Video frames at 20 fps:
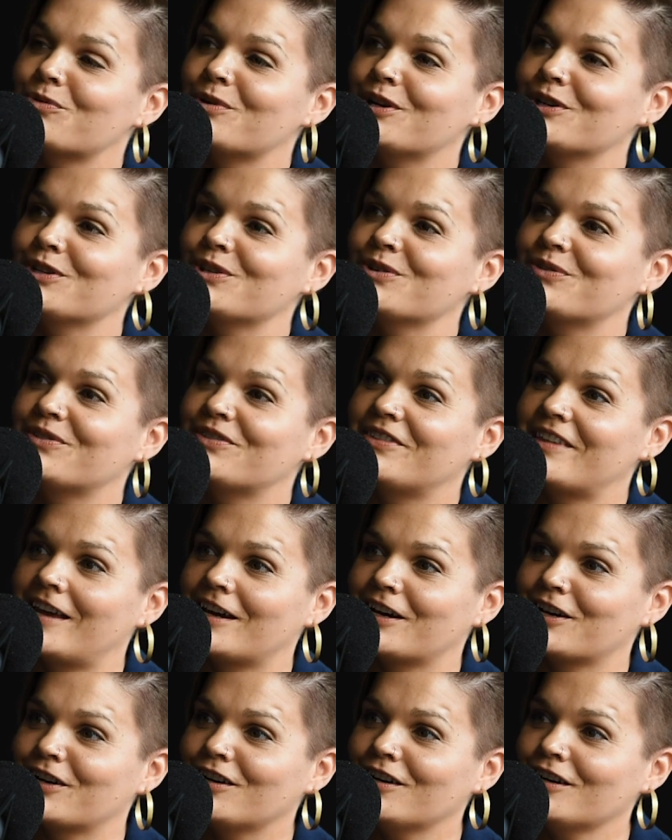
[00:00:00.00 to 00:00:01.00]
queer youth
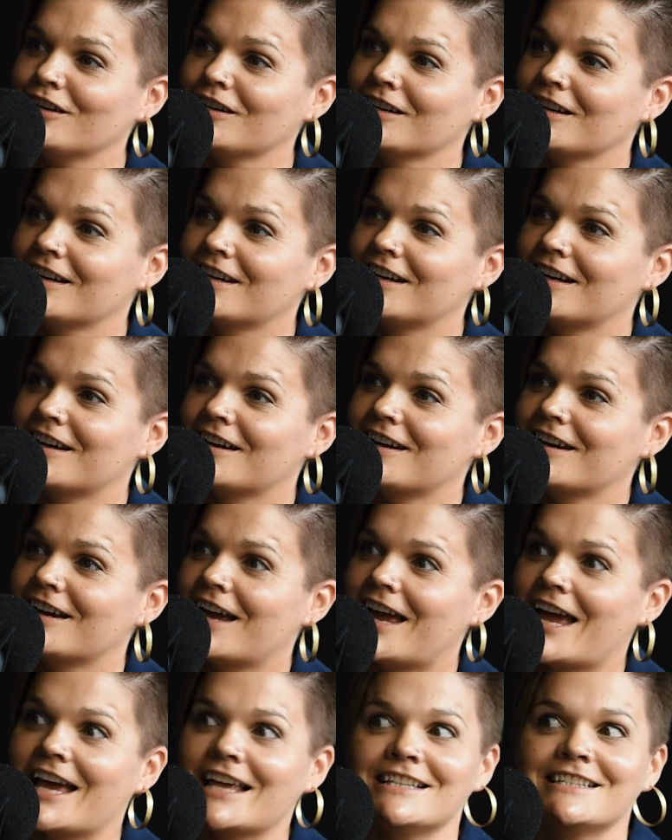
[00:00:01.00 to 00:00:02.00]
there,
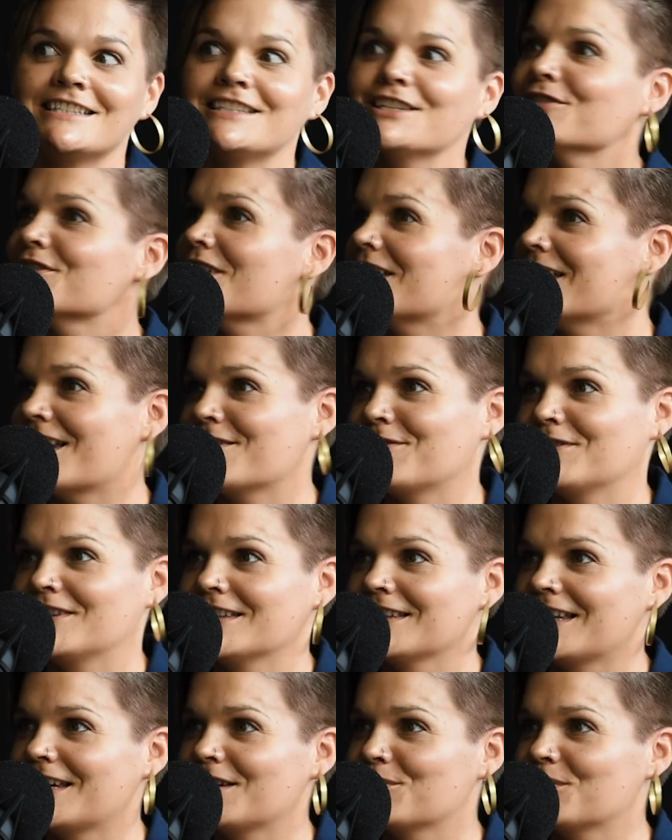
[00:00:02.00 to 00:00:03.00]
and still not having
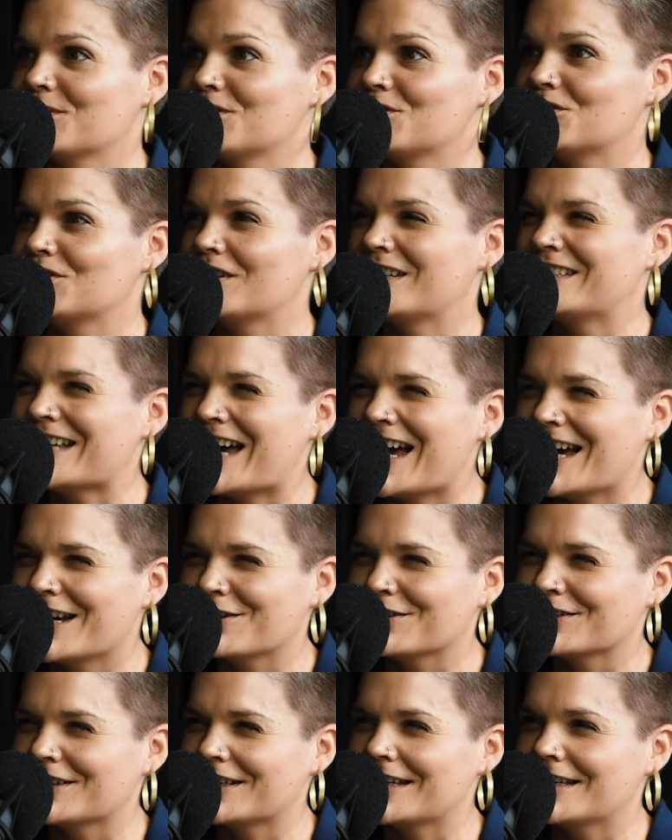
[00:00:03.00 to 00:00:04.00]
the language
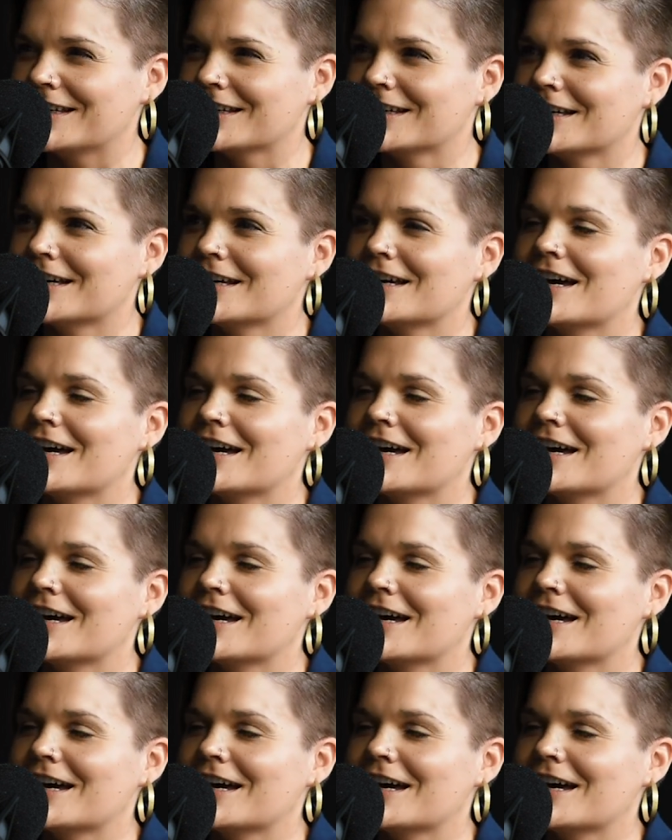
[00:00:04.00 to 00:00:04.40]
entirely.